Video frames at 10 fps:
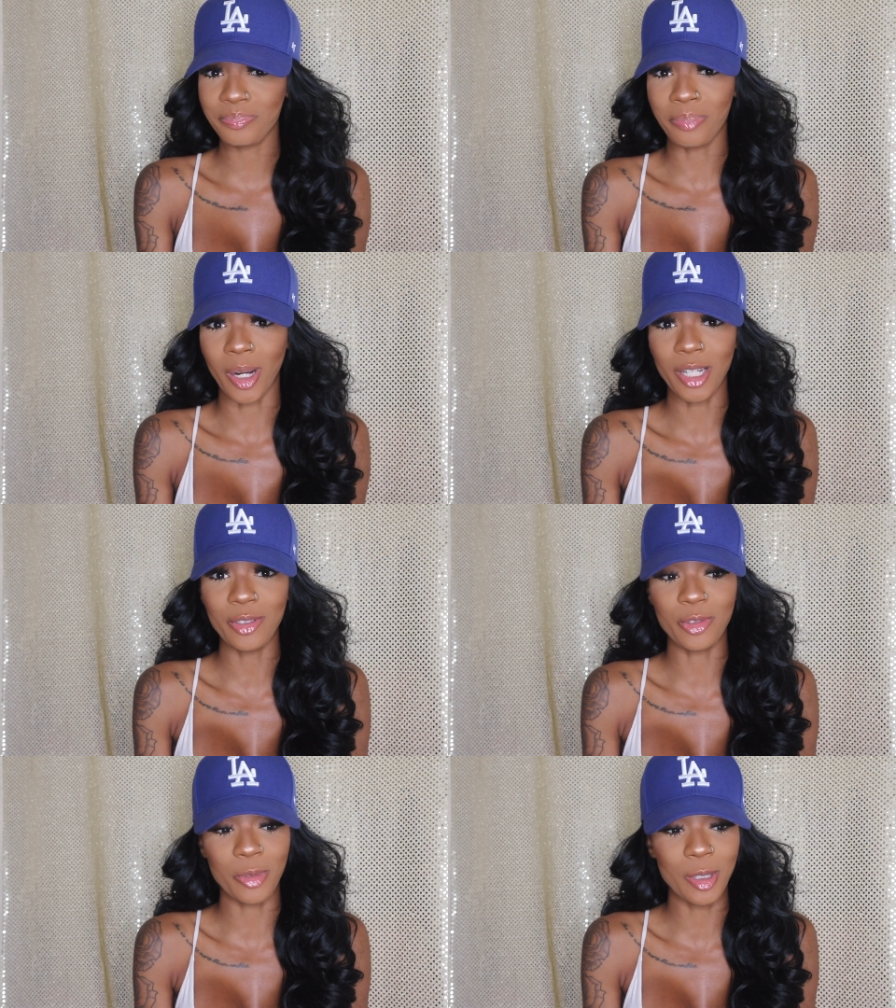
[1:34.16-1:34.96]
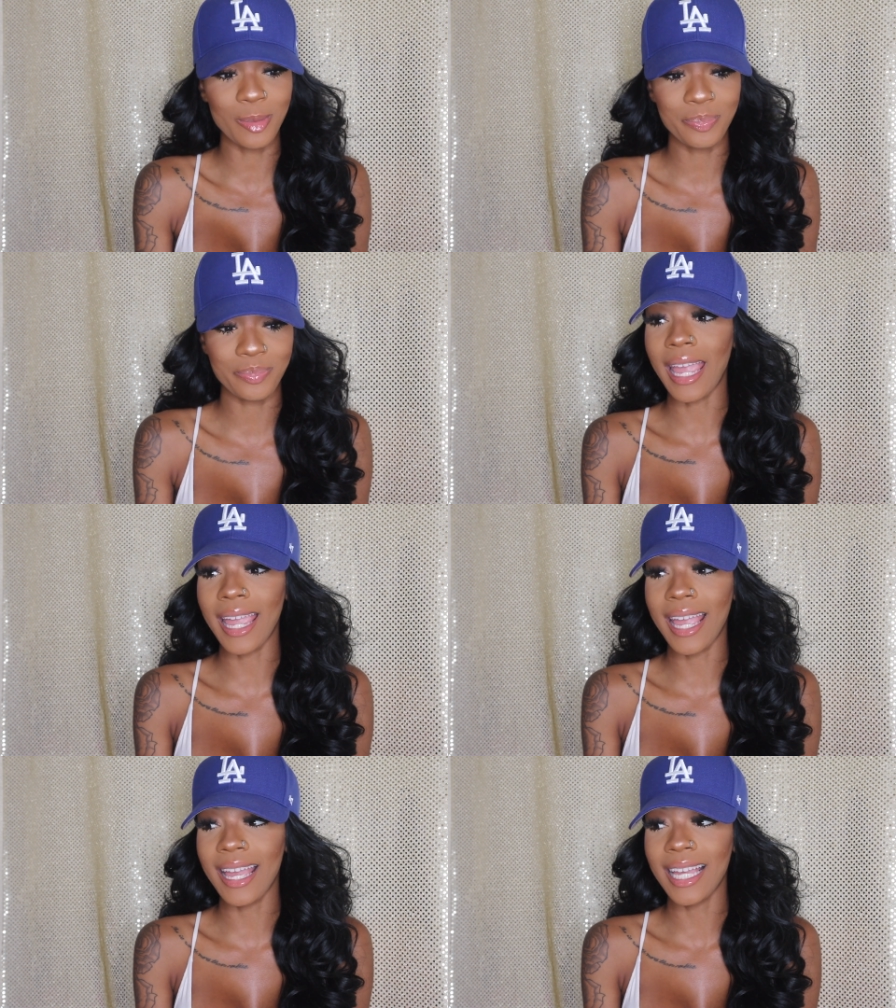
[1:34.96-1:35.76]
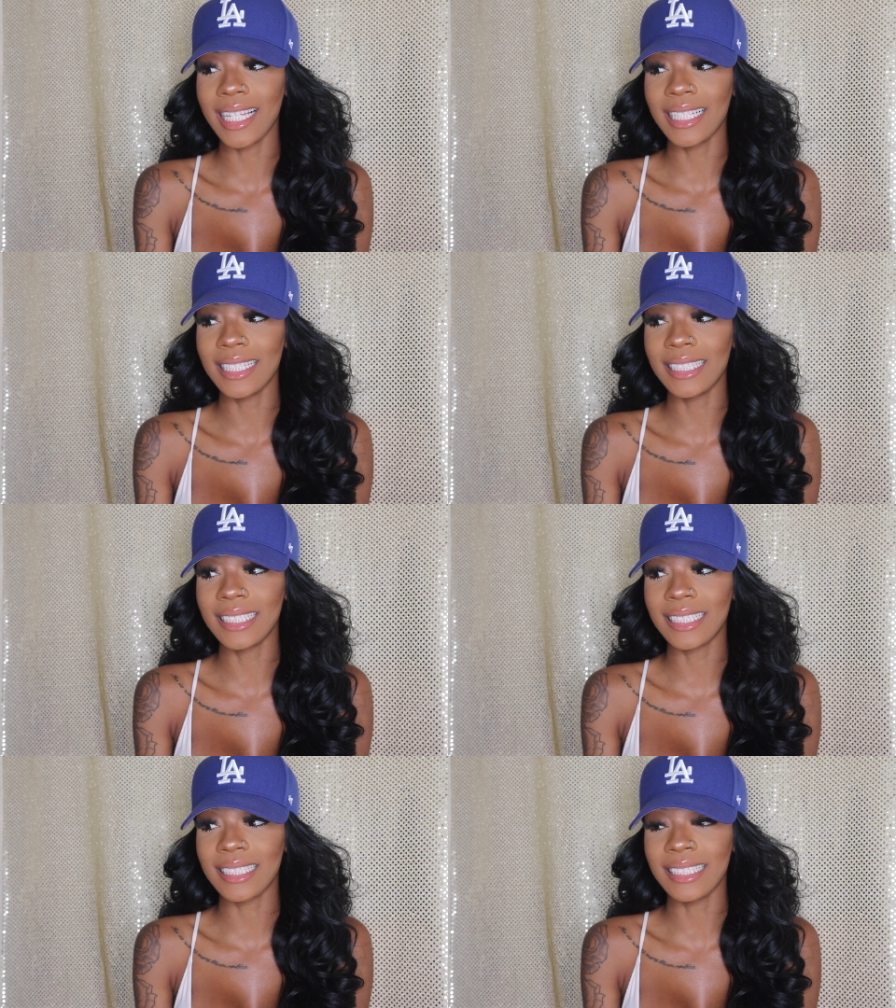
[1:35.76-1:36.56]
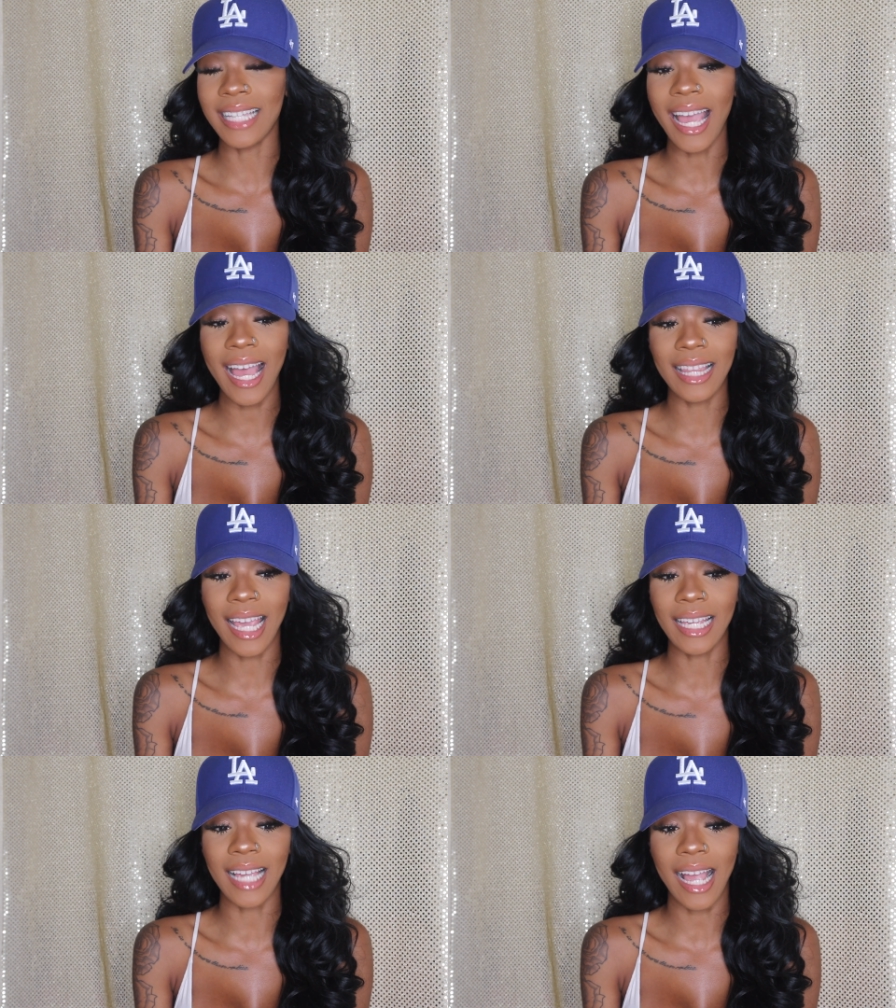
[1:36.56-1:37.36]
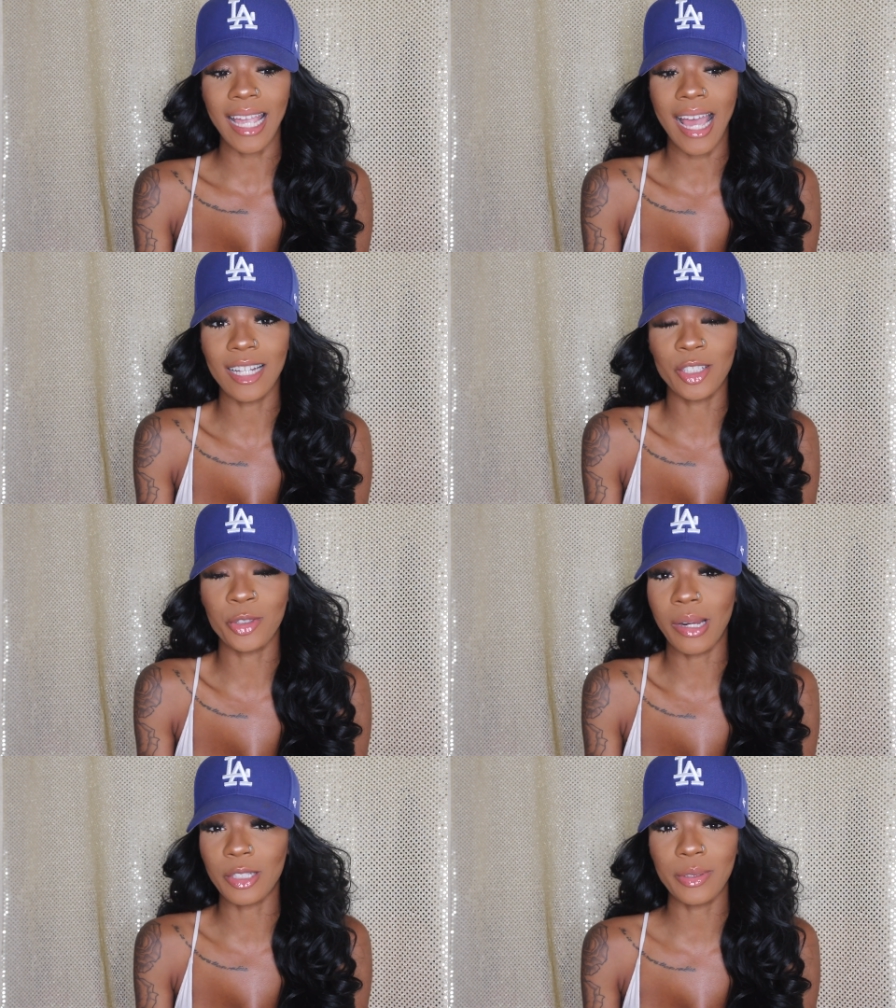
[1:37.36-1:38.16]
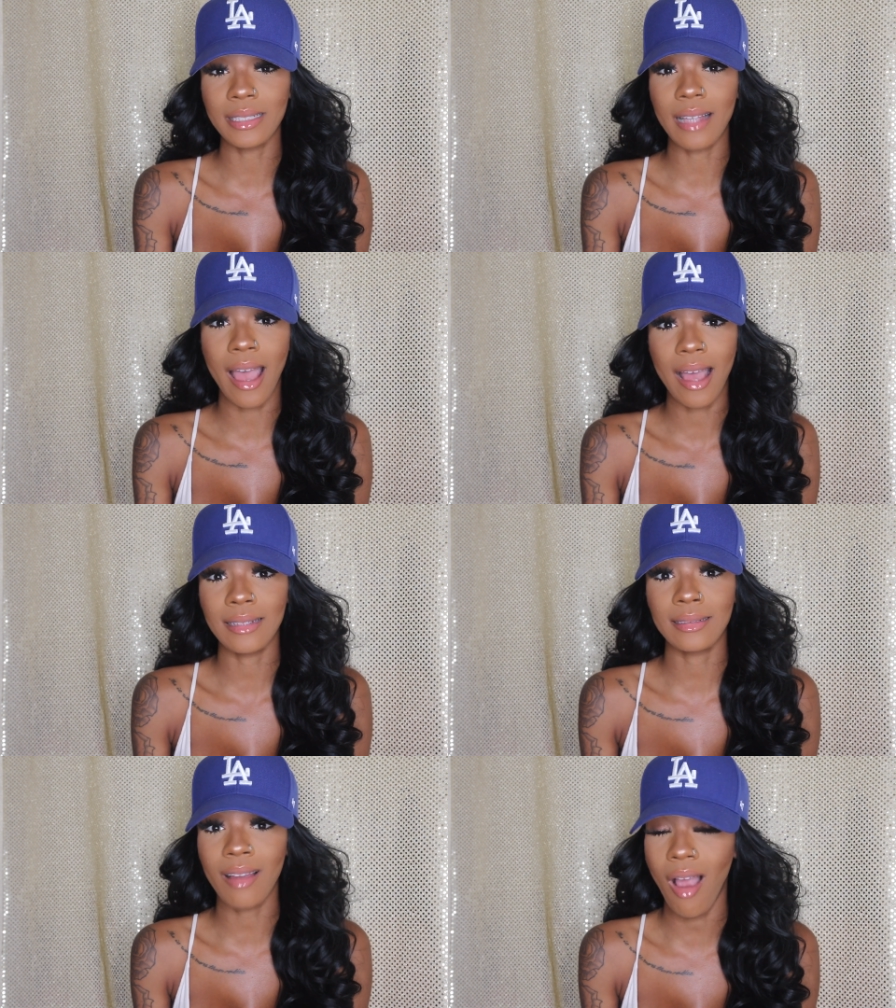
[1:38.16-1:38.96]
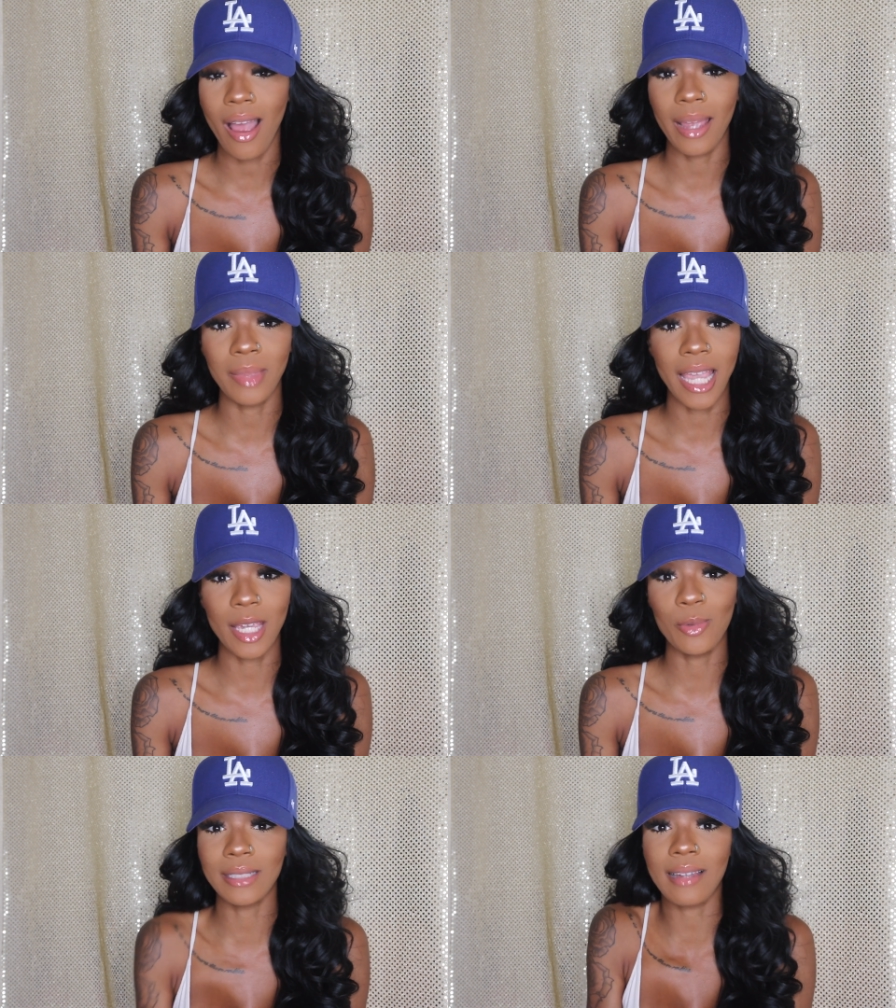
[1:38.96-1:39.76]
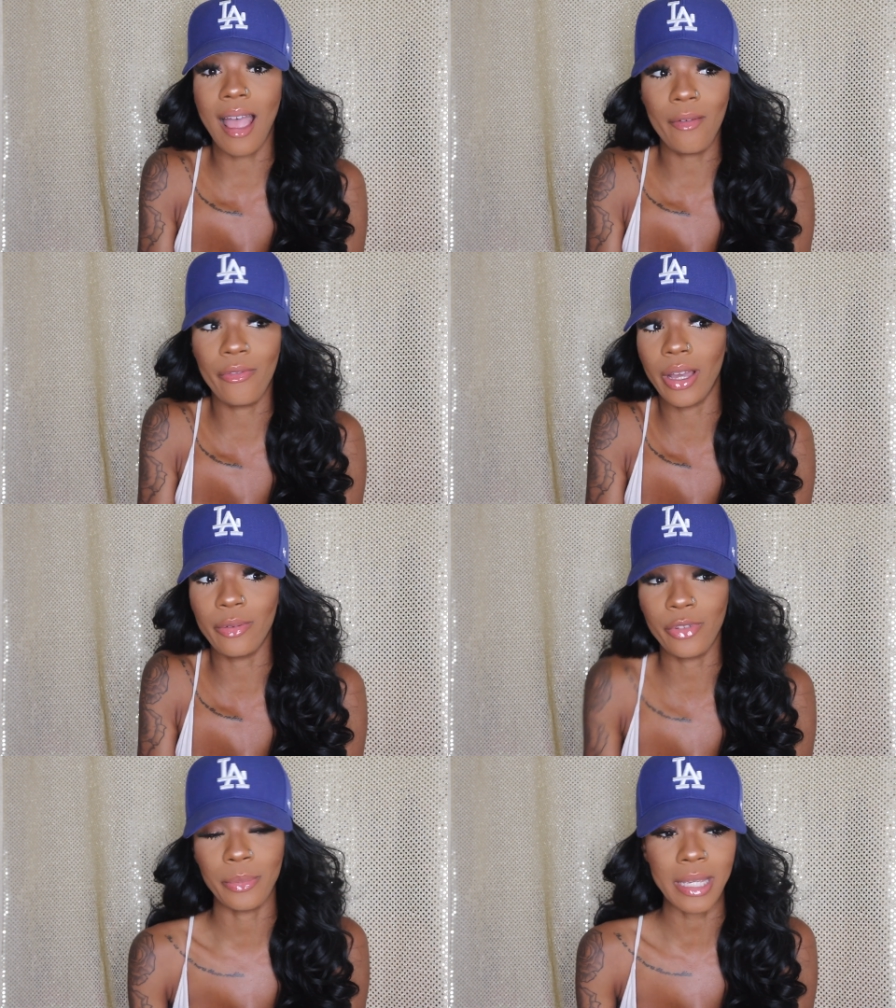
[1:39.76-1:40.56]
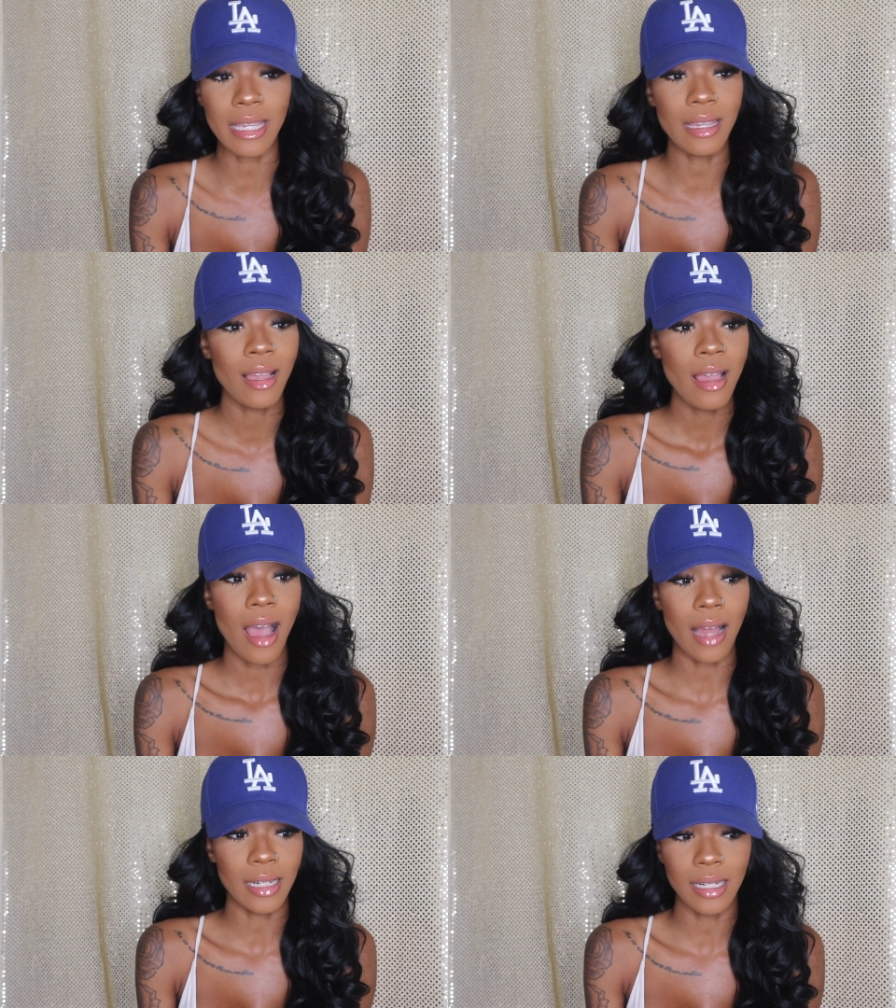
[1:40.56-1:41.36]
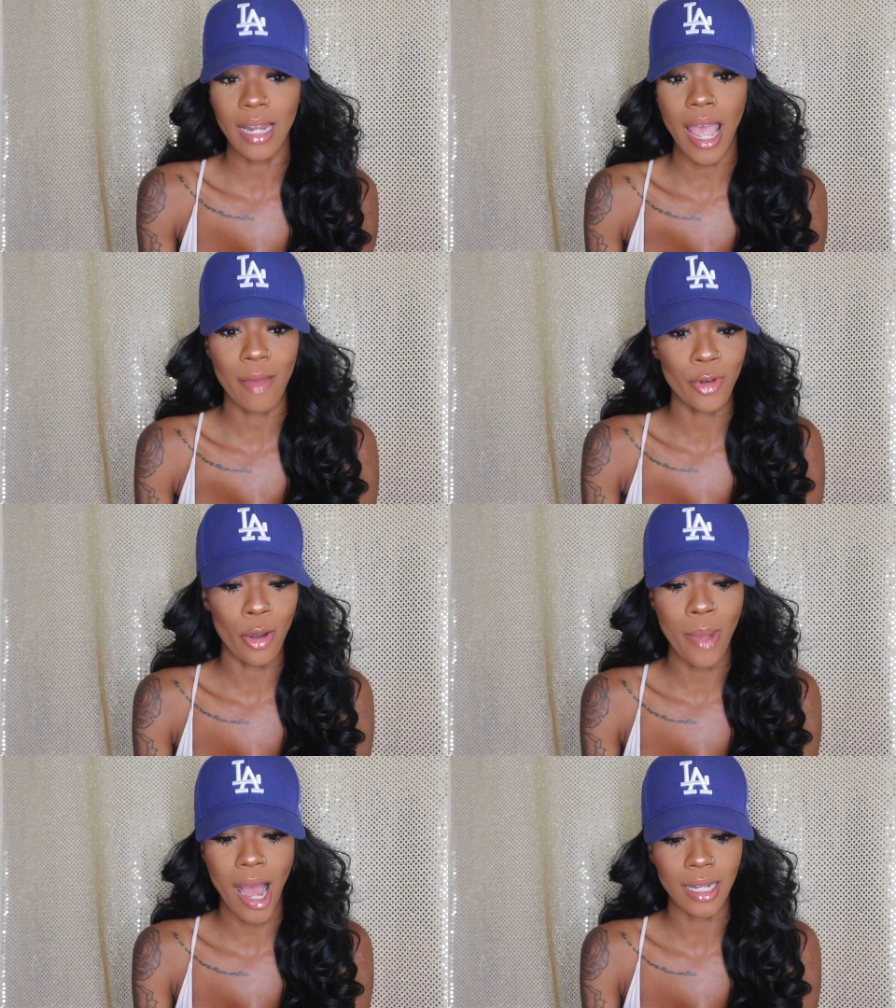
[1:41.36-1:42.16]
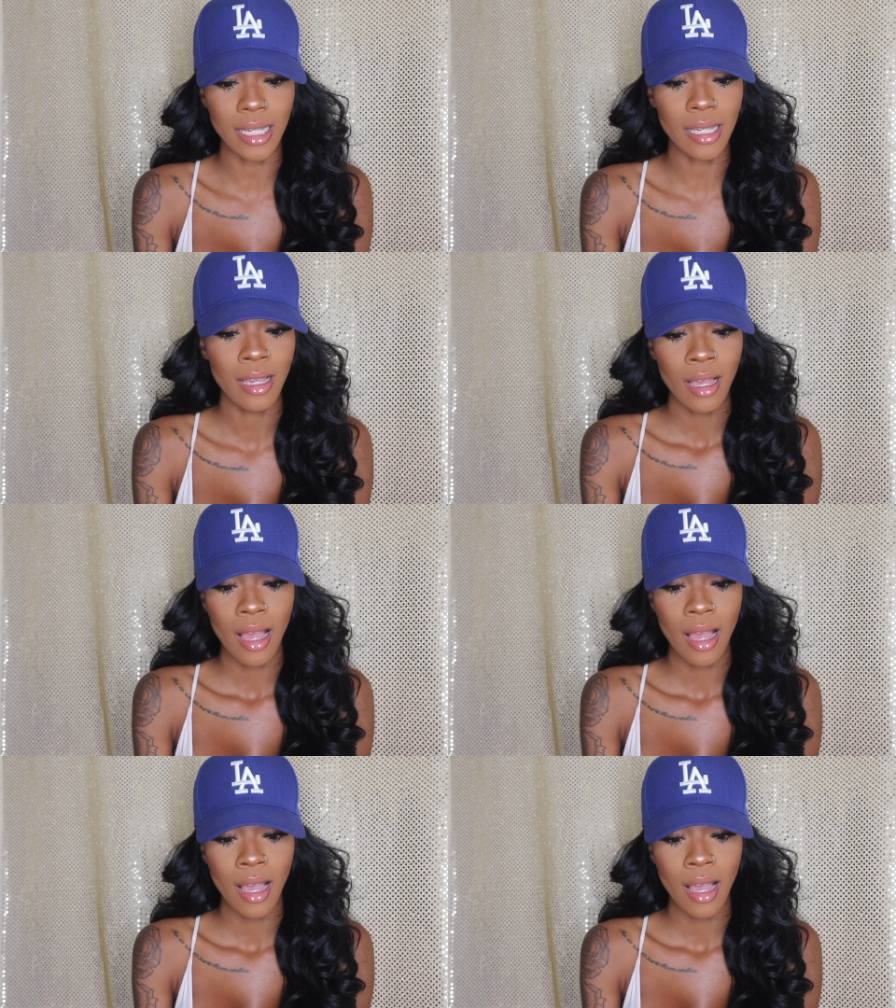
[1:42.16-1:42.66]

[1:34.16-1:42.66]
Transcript: per usual and yeah like i had a treacherous ass time like it was not fun for me i didn't have nobody